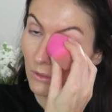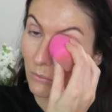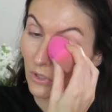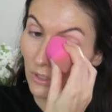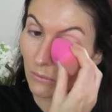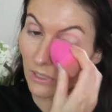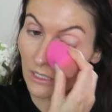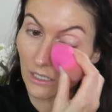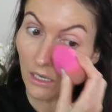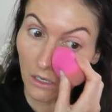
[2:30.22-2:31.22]
The Beauty
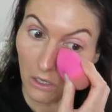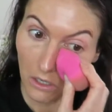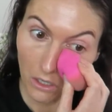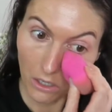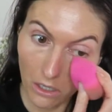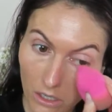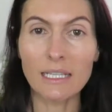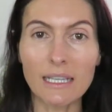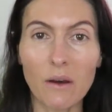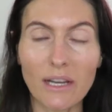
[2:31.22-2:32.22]
Blender.
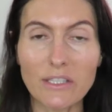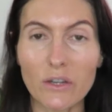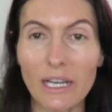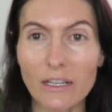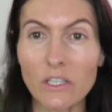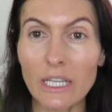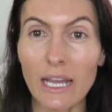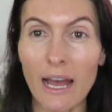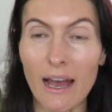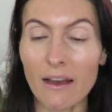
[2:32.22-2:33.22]
Now I don't
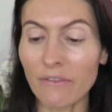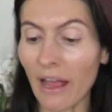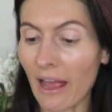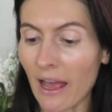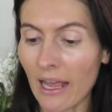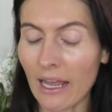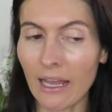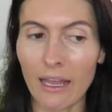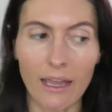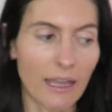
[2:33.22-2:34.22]
actually have
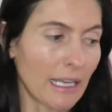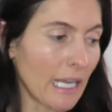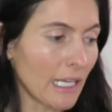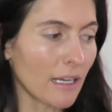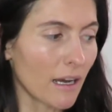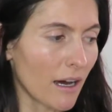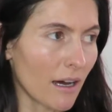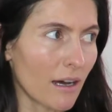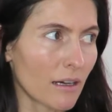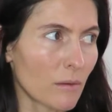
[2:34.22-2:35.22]
an
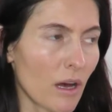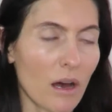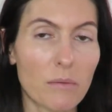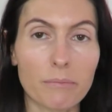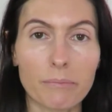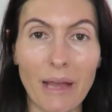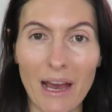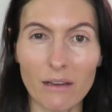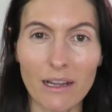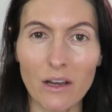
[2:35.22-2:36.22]
Inika
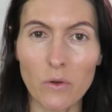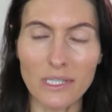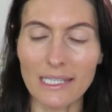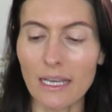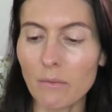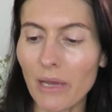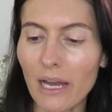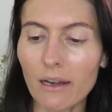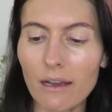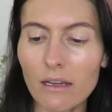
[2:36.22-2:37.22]
powder or setting
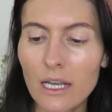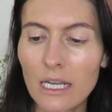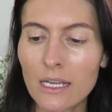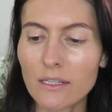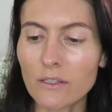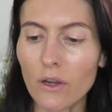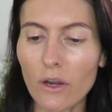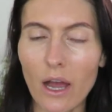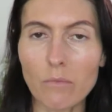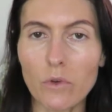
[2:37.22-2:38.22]
powder.
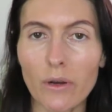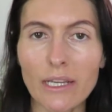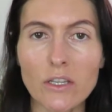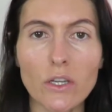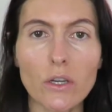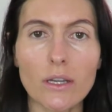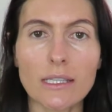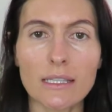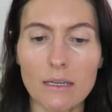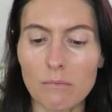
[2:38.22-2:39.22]
So I'm going to
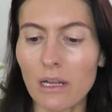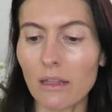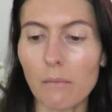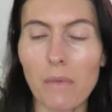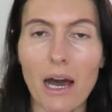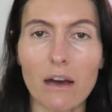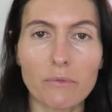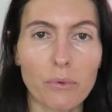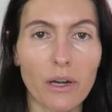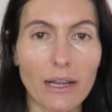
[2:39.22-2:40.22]
use some
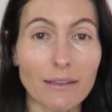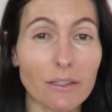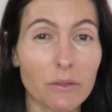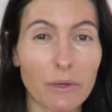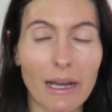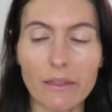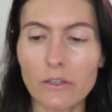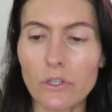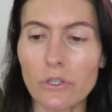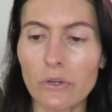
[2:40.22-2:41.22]
Mav products throughout
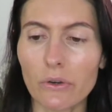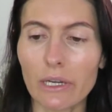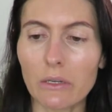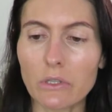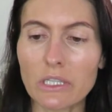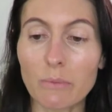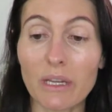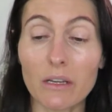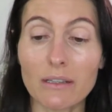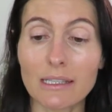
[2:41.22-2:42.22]
the tutorial just
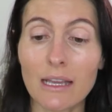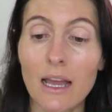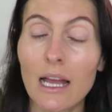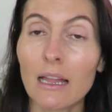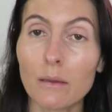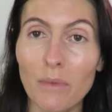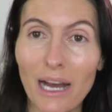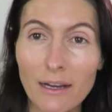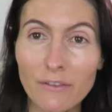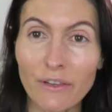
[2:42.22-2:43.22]
because
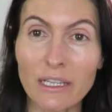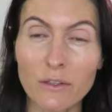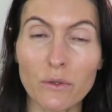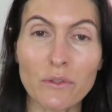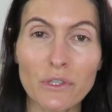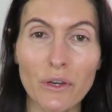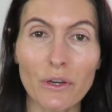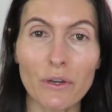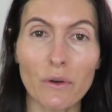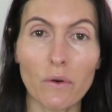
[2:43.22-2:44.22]
Mav is
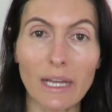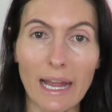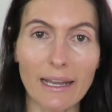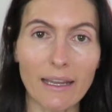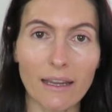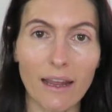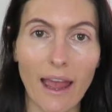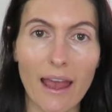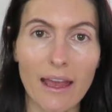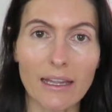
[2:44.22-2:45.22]
also organic
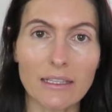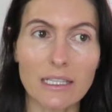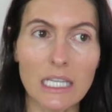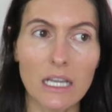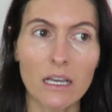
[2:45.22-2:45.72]
and